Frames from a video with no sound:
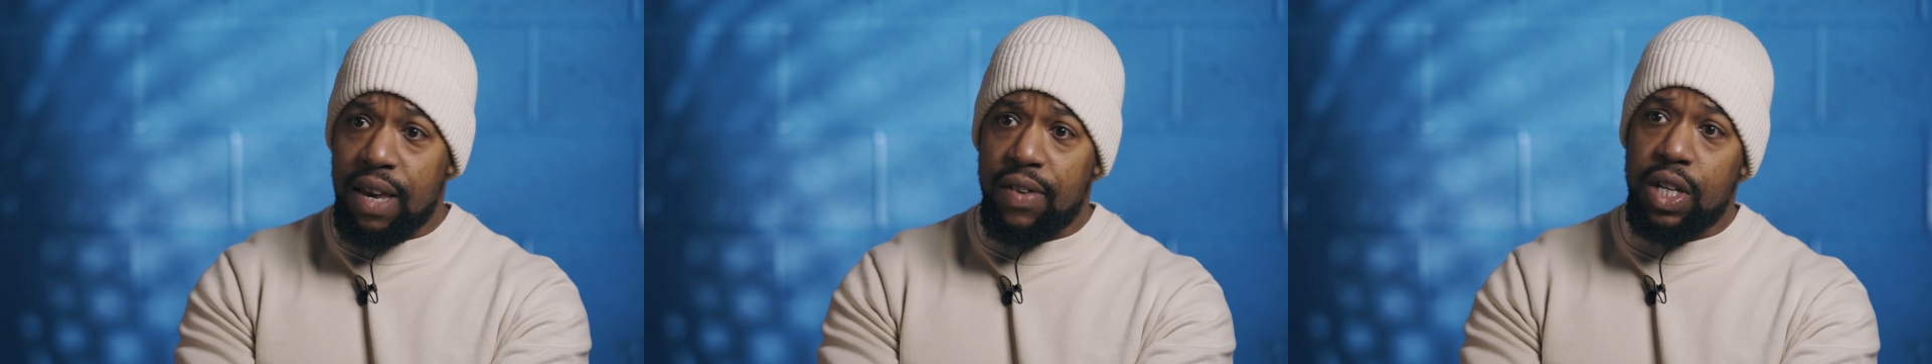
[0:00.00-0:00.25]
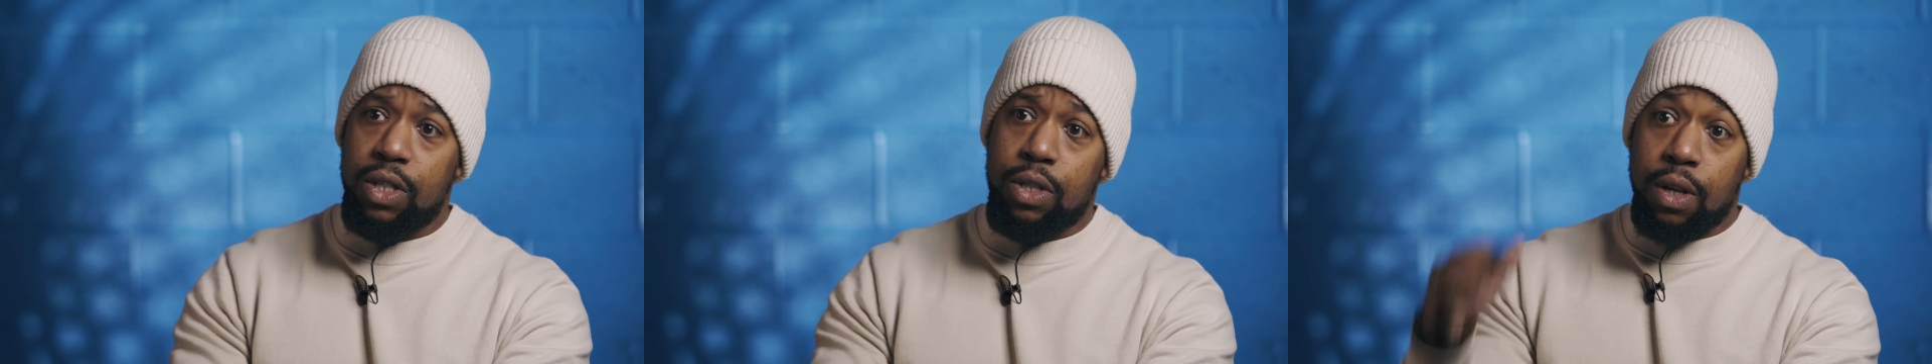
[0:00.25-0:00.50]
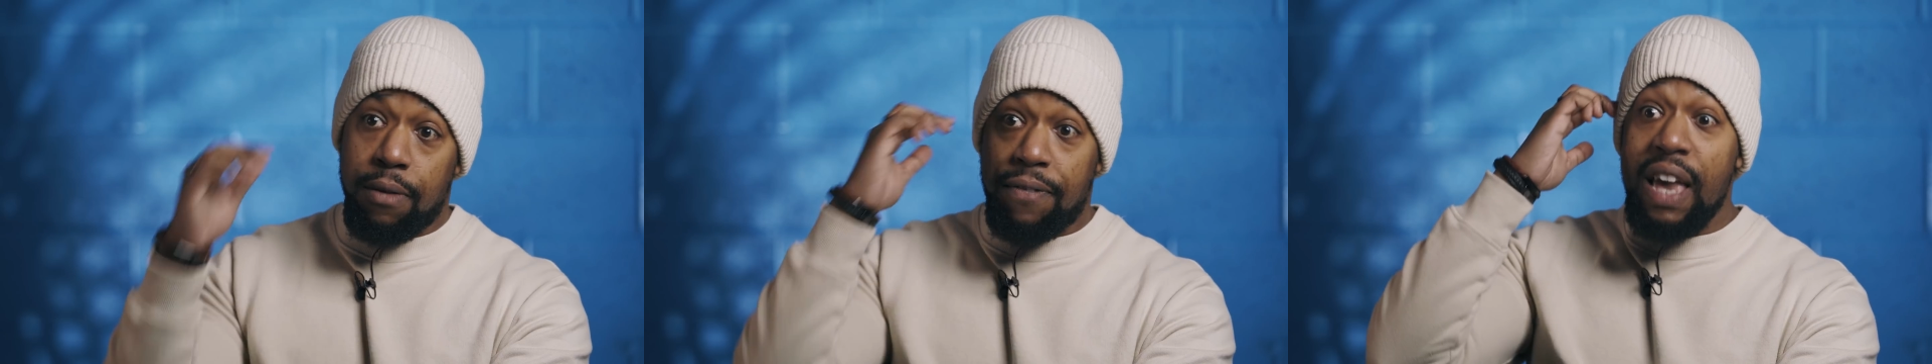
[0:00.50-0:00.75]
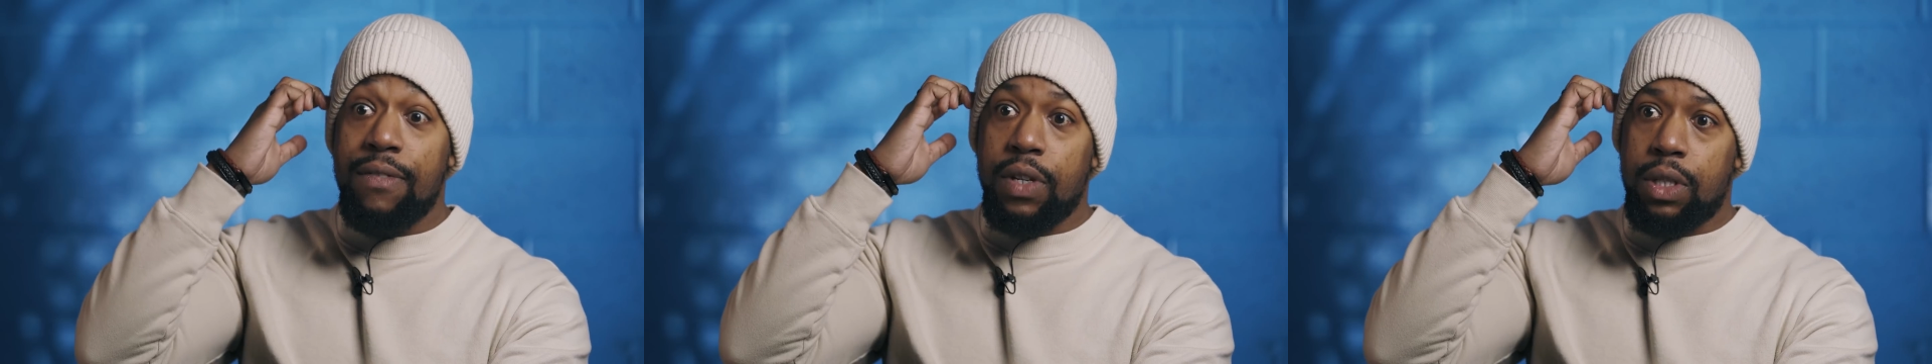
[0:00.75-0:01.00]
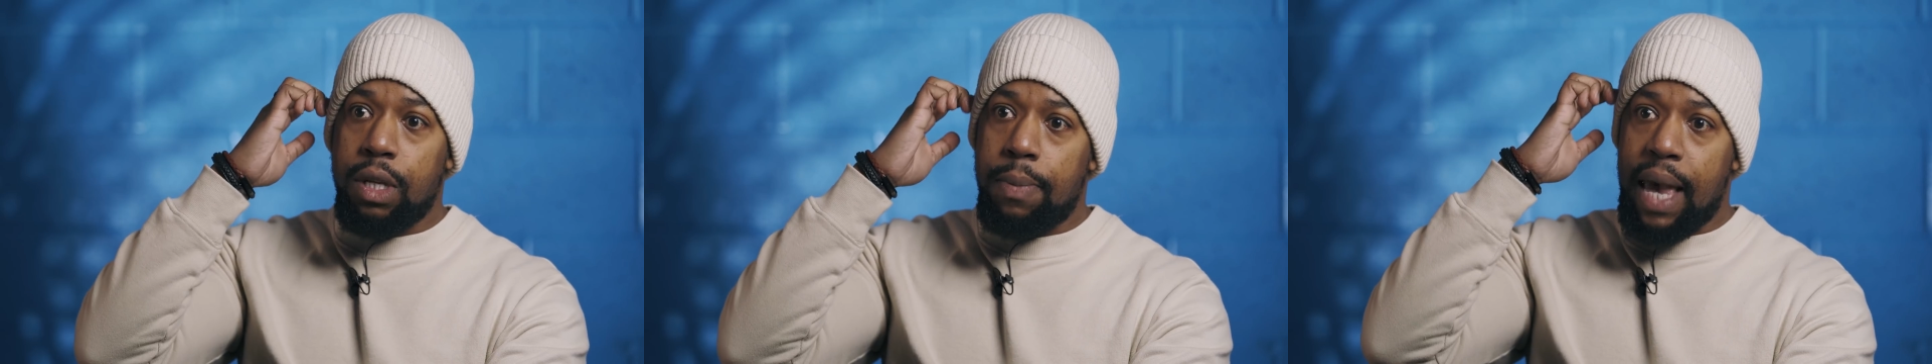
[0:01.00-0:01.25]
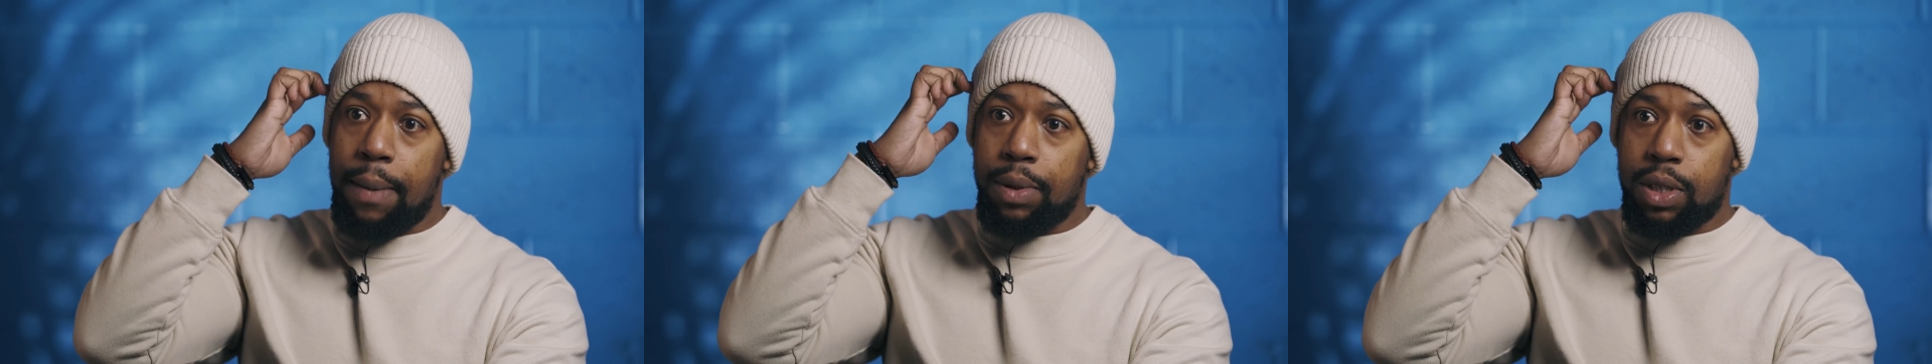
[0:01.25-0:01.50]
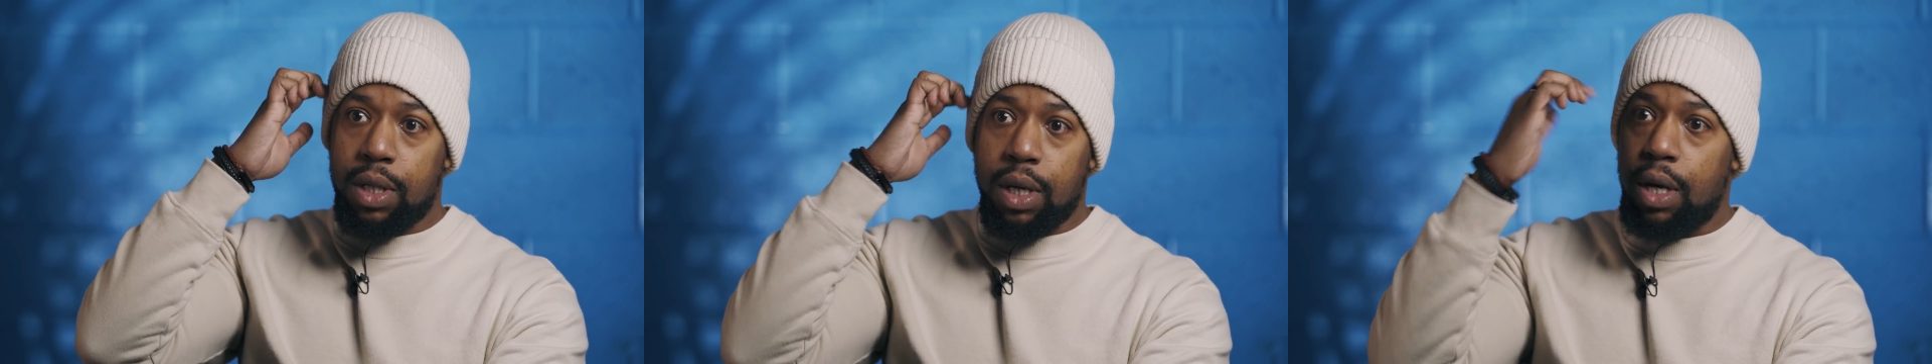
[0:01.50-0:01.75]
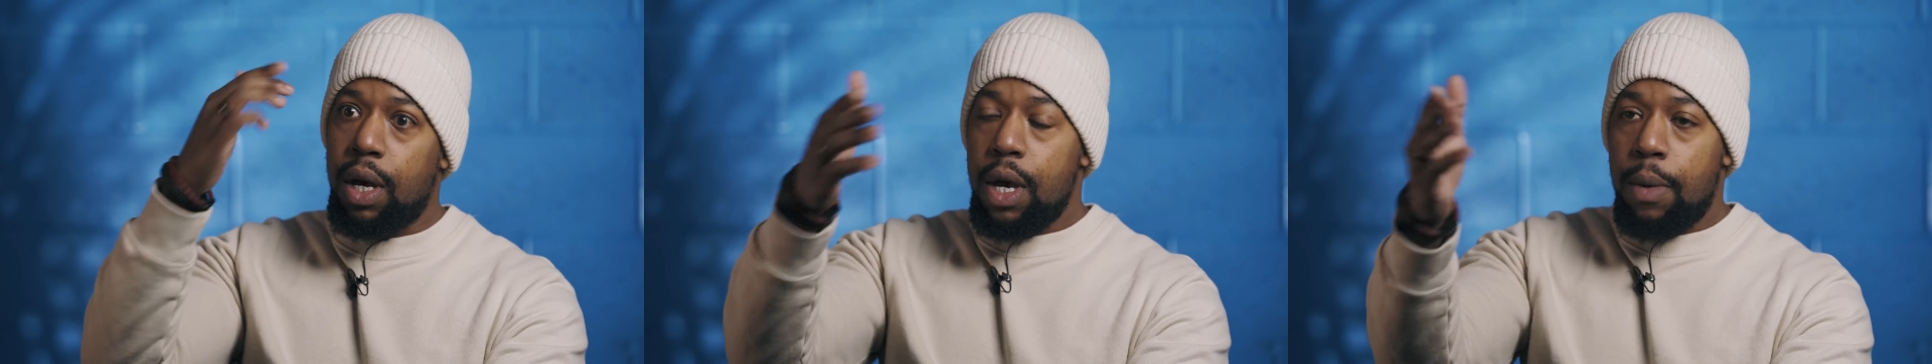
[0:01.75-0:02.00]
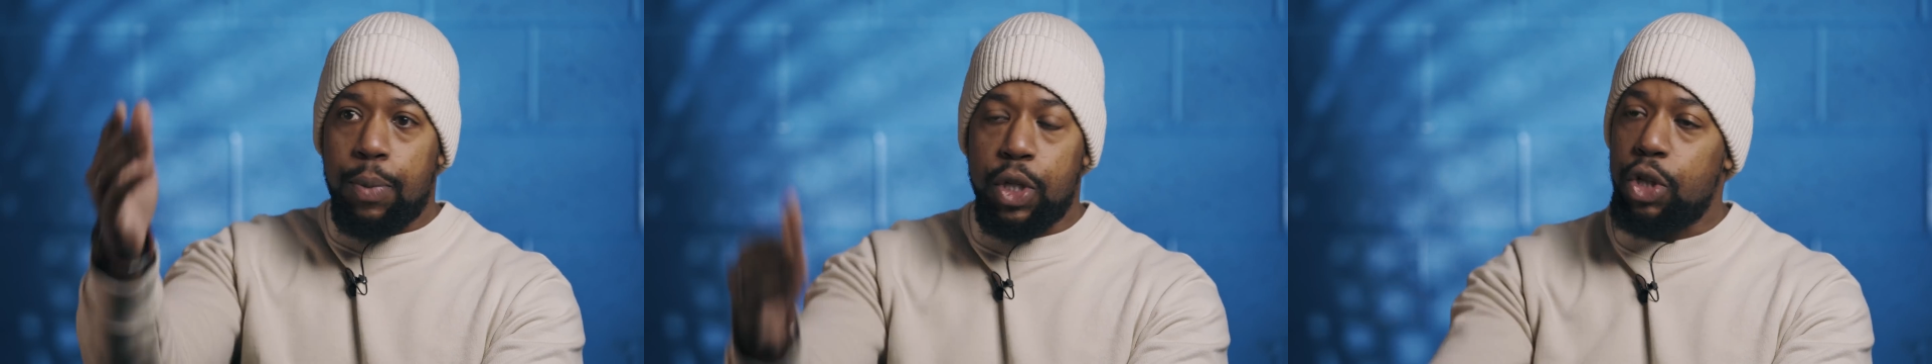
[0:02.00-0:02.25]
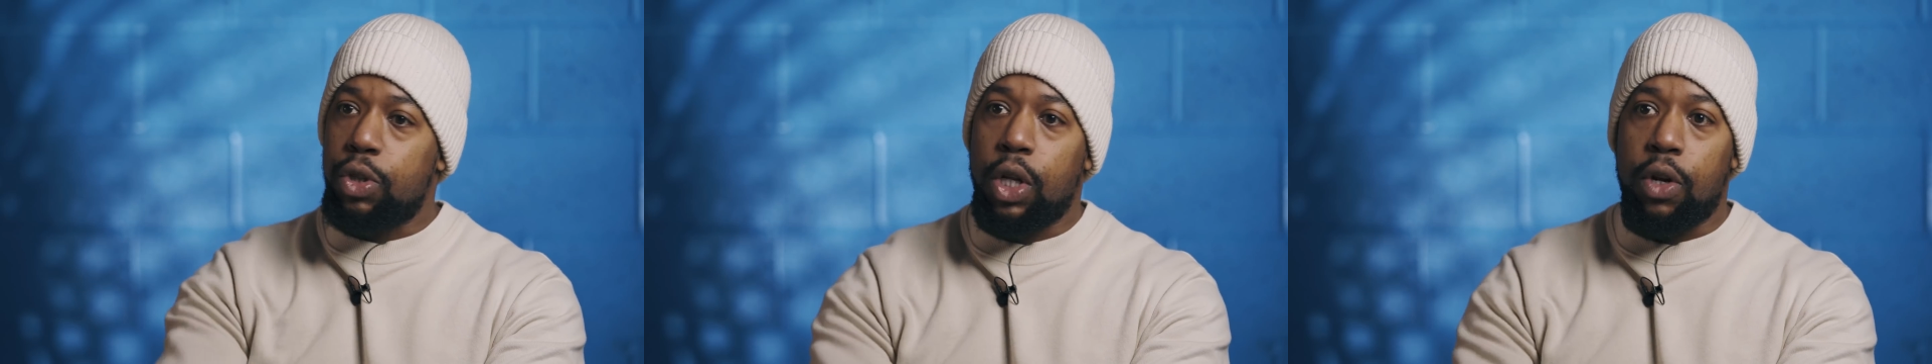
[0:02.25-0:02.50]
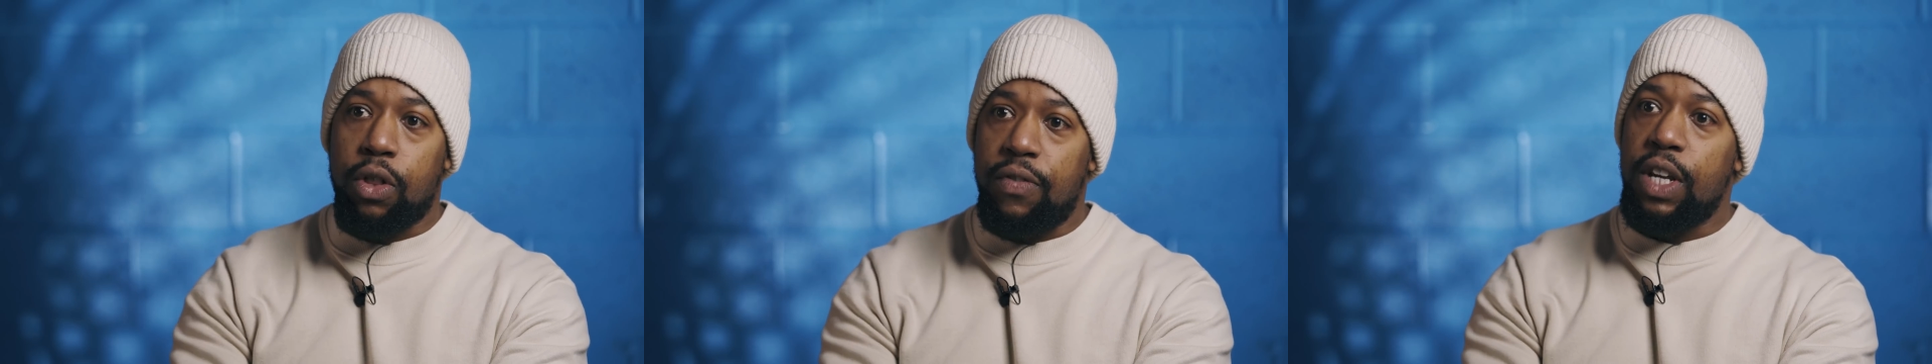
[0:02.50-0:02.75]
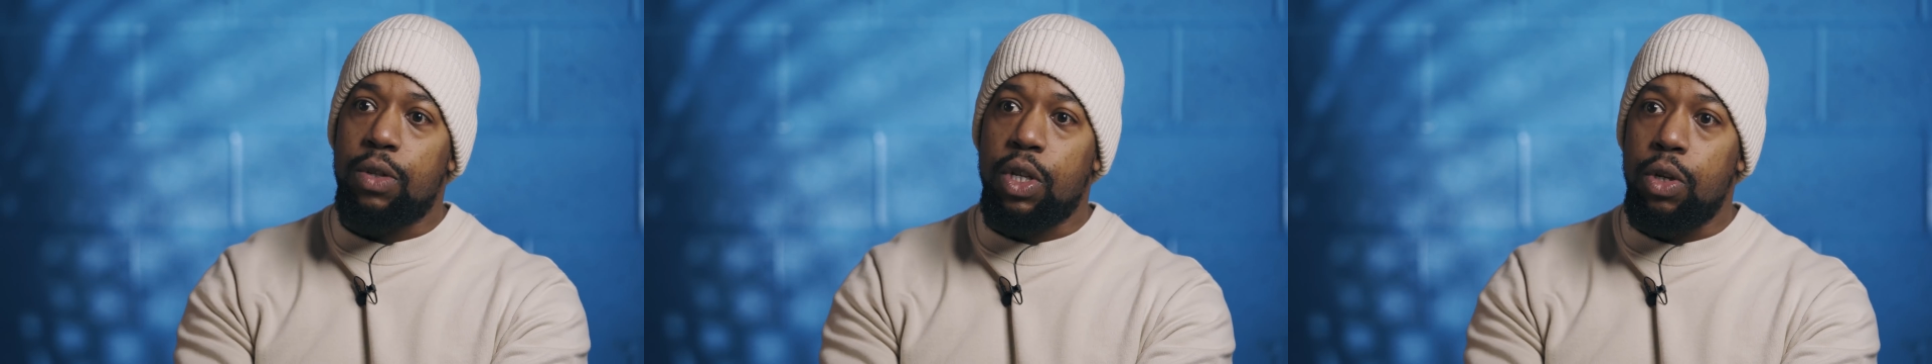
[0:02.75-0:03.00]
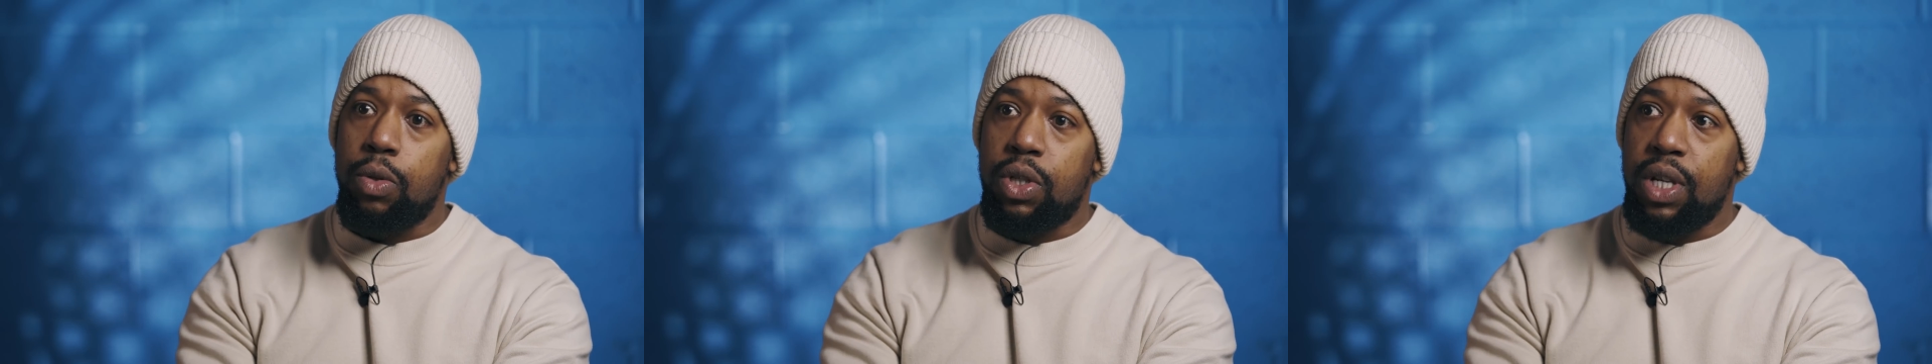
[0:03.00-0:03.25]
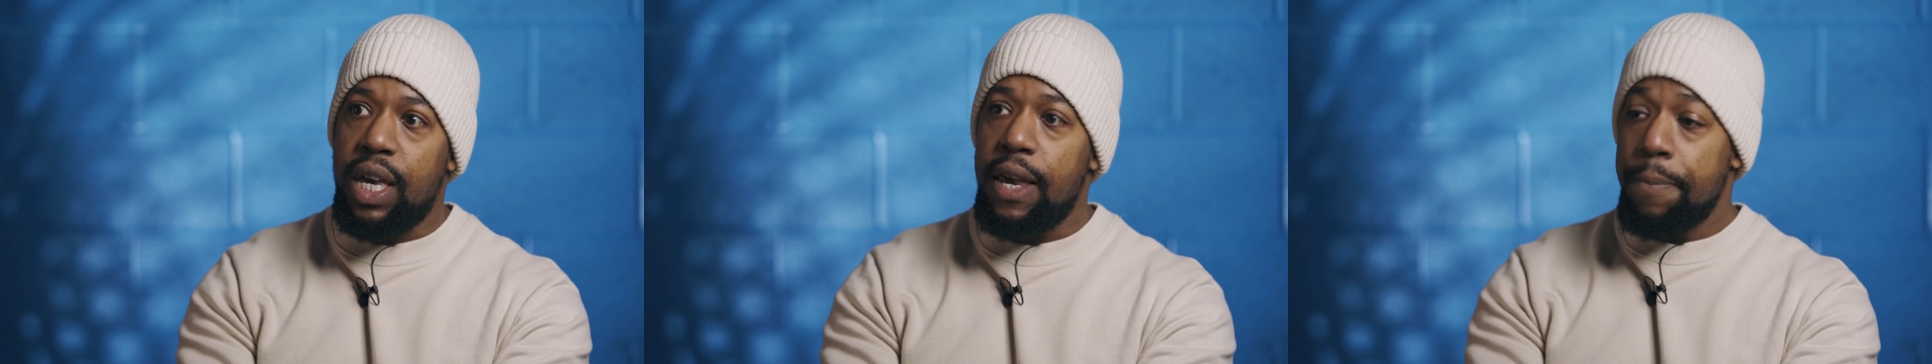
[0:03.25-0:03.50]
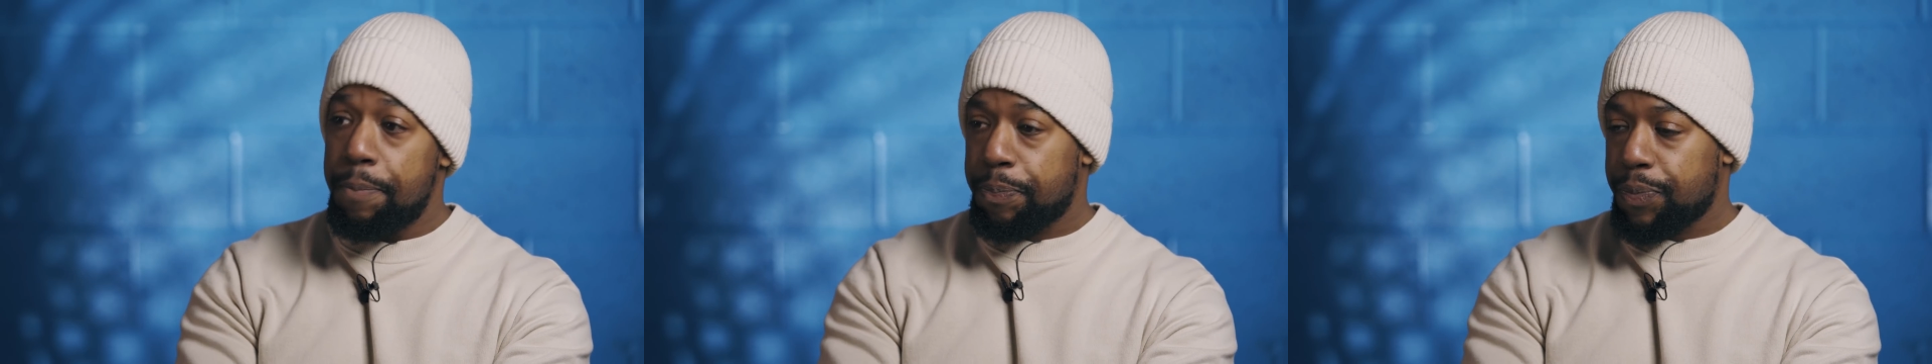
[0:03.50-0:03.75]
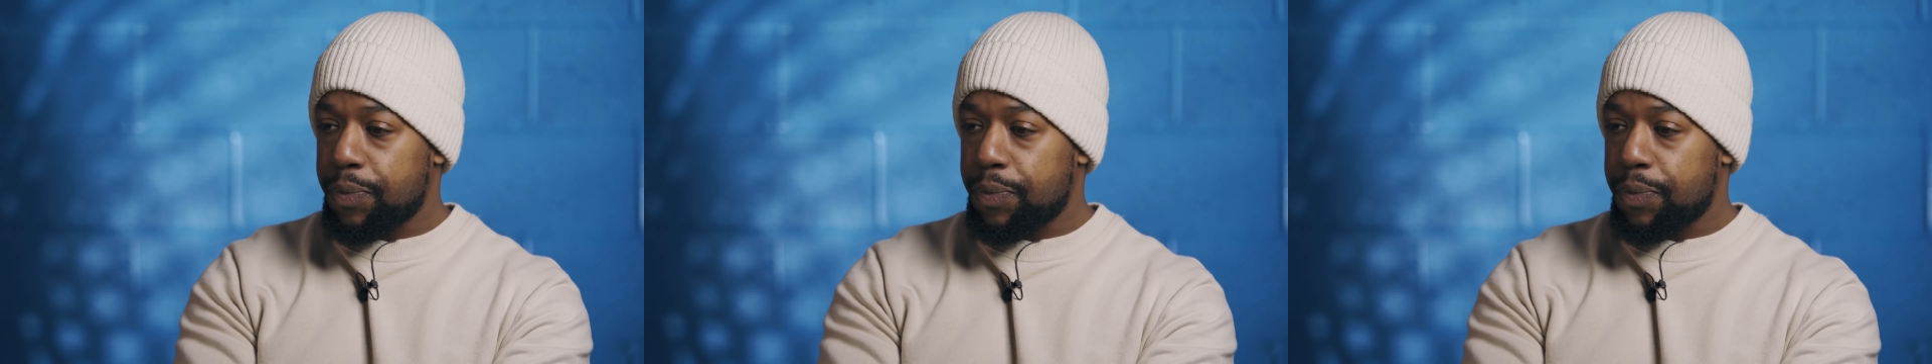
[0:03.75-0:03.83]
giving us favors to be able to produce a lot of the videos that you see,